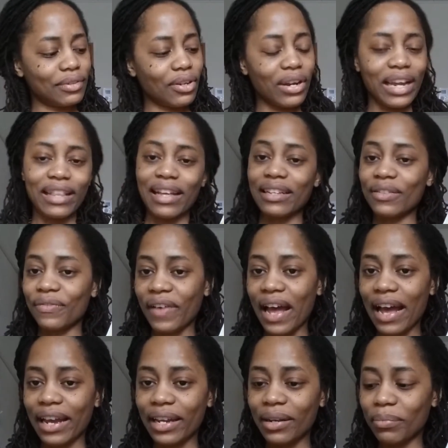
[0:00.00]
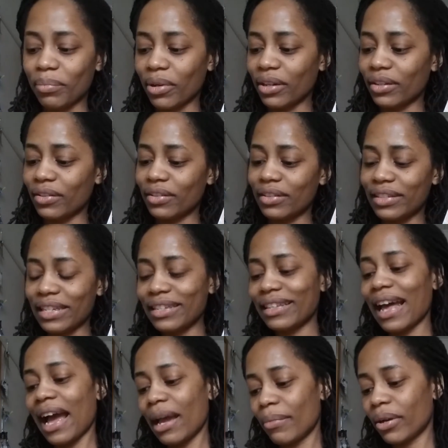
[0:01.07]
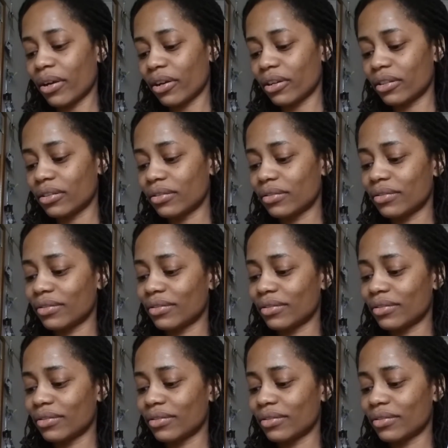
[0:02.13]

Okay, that's fine, but since I'm a girl,